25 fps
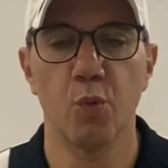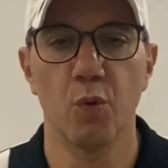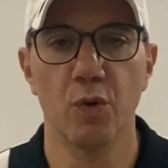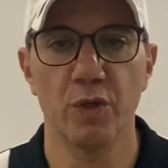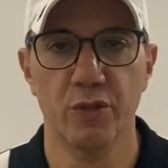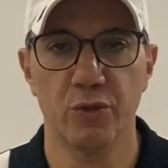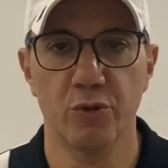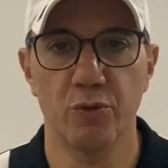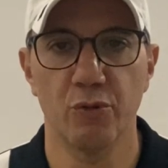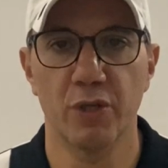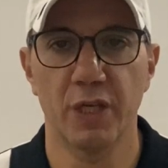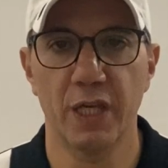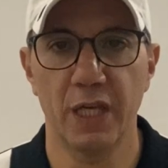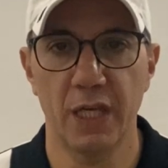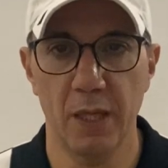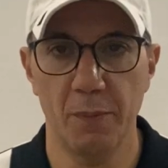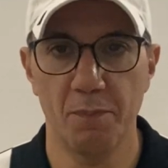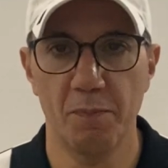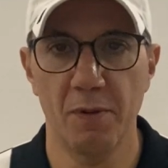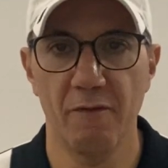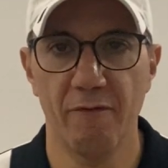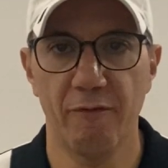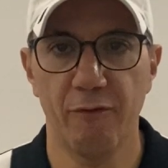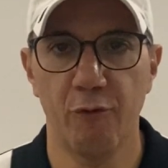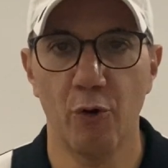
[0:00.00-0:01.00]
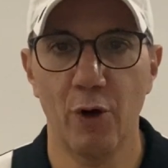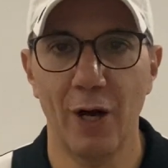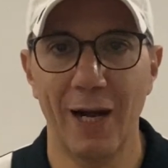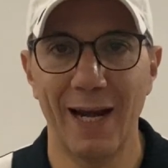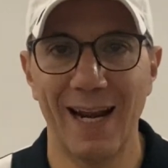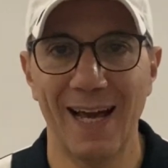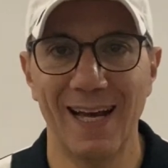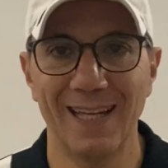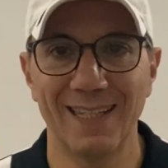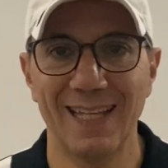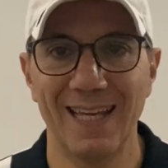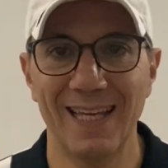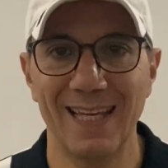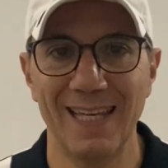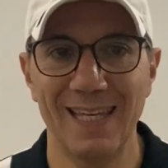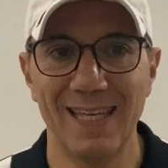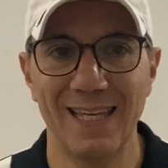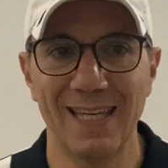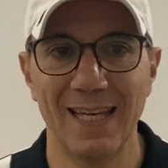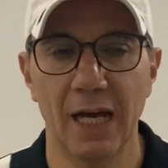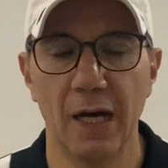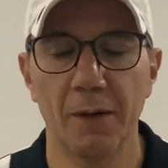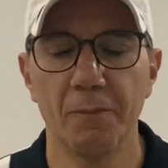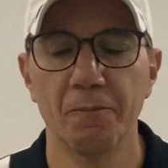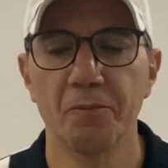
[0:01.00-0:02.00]
was to keep him for another
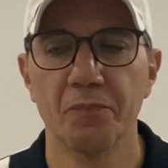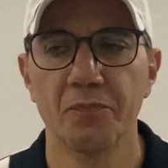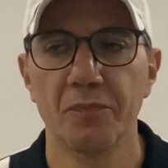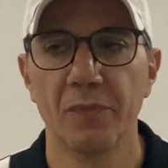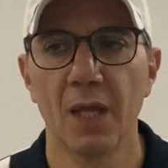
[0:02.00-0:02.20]
year.